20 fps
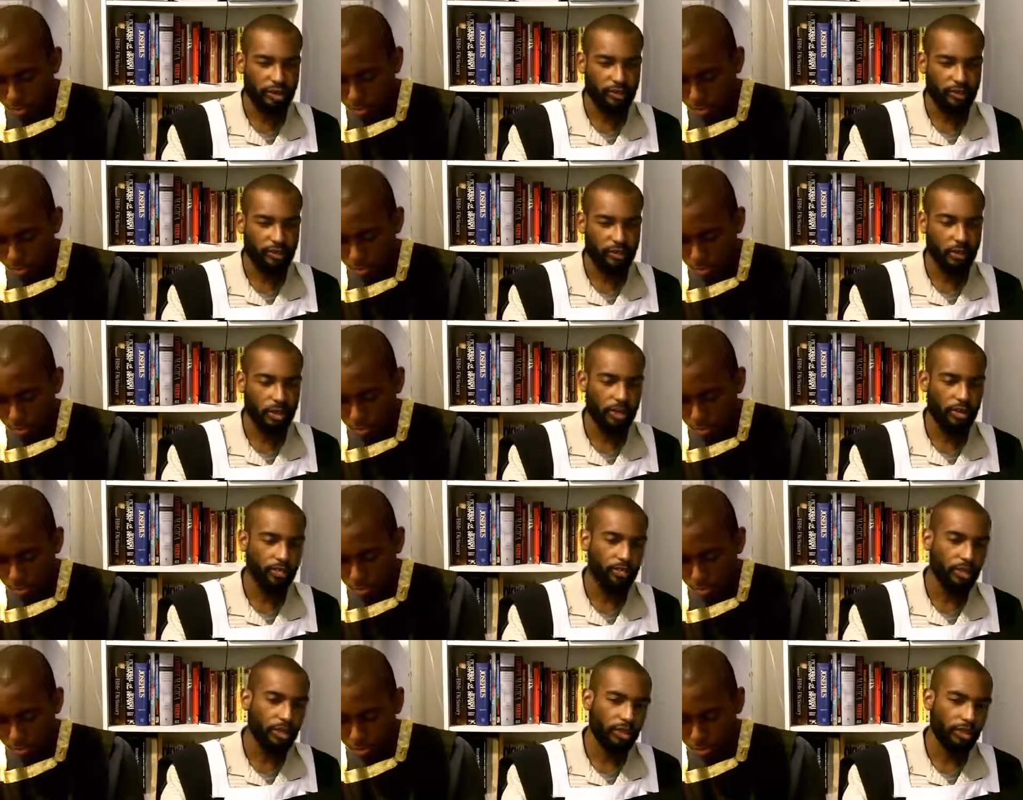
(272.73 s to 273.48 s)
Speaker 1: if you
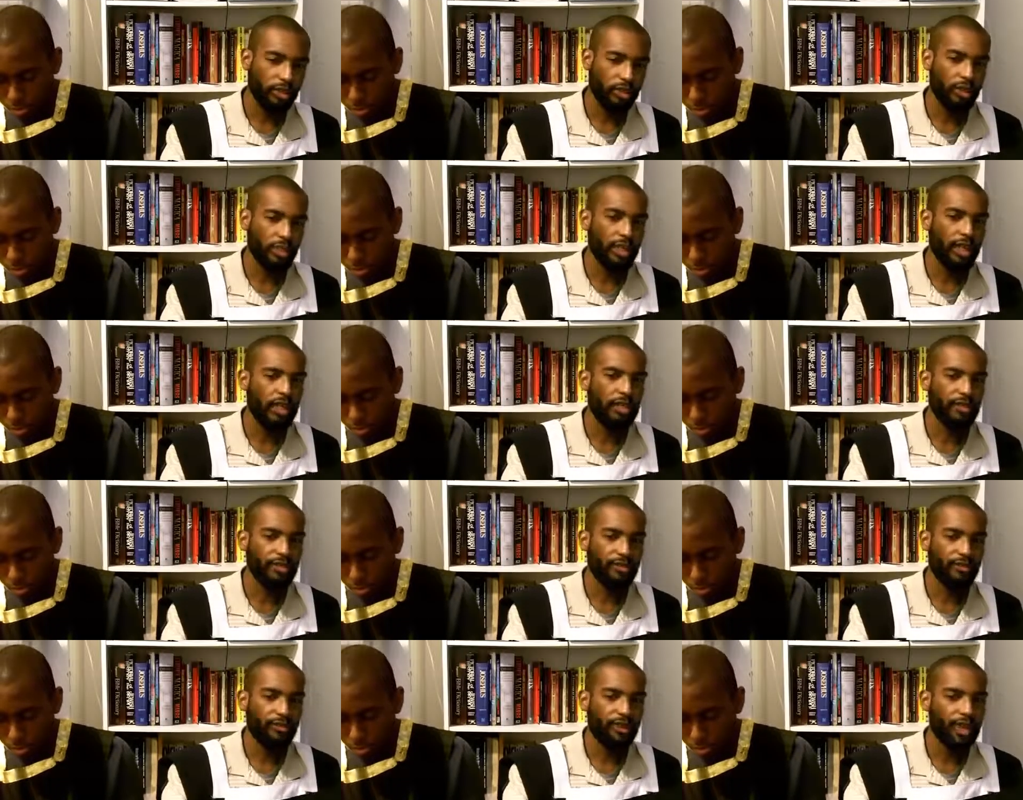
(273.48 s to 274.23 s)
were to look in the
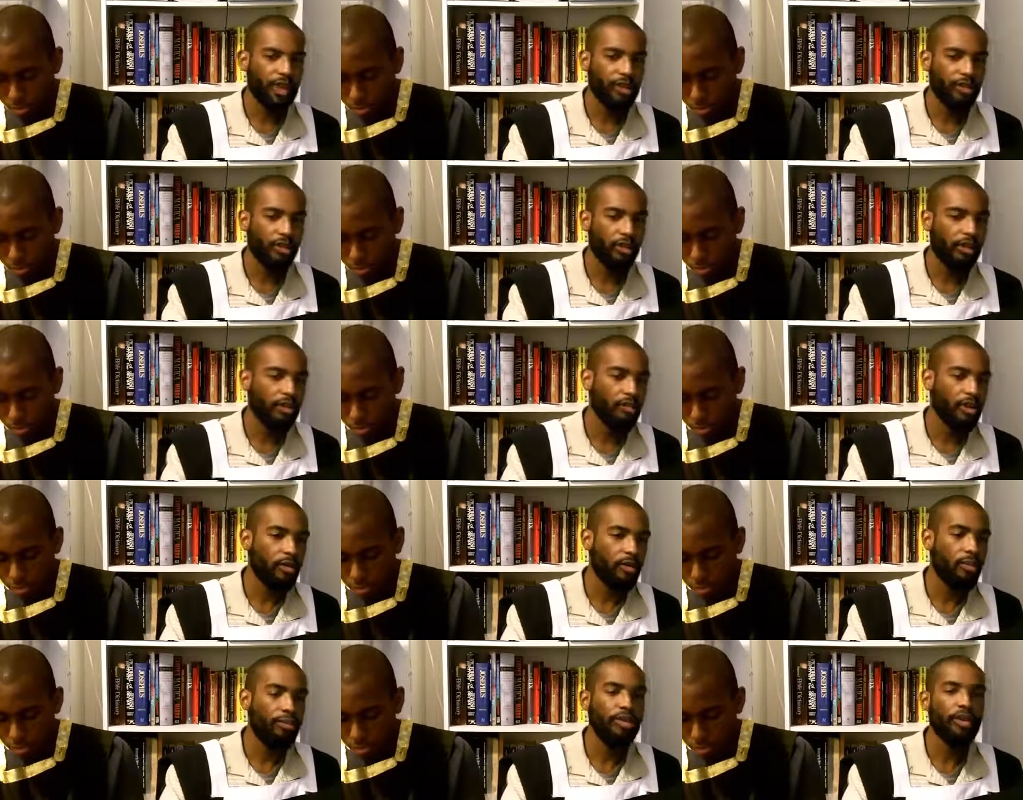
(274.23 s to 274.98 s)
house and find all
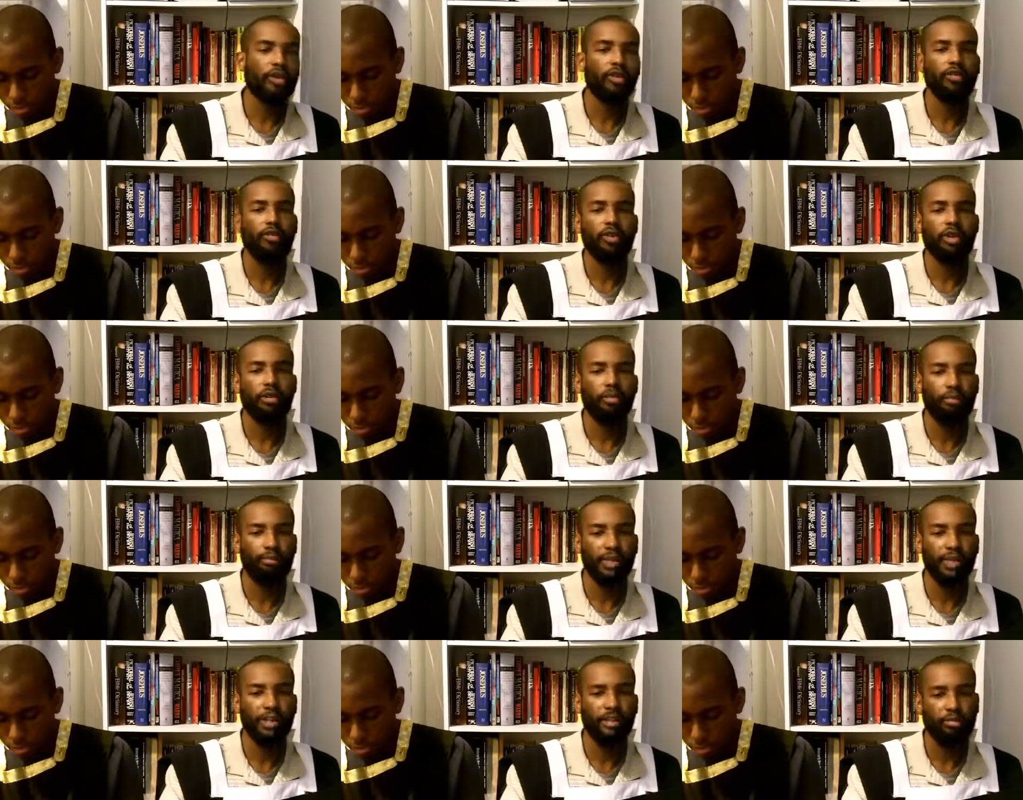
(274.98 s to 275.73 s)
of our women
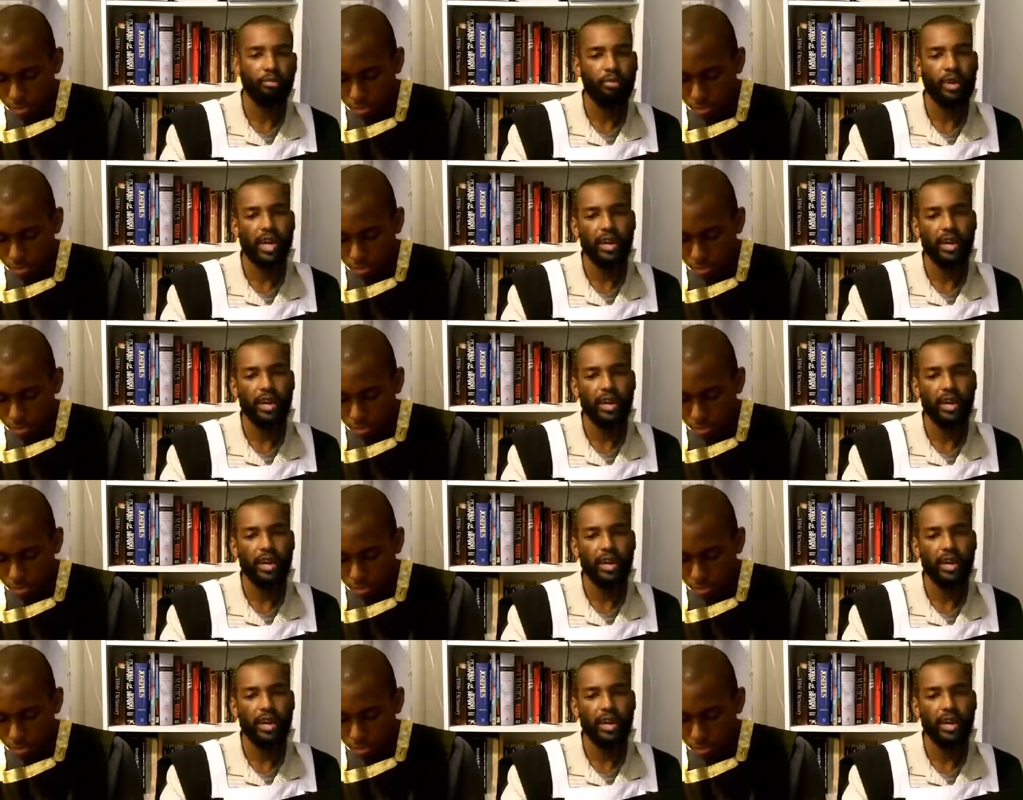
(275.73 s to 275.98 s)
all, beat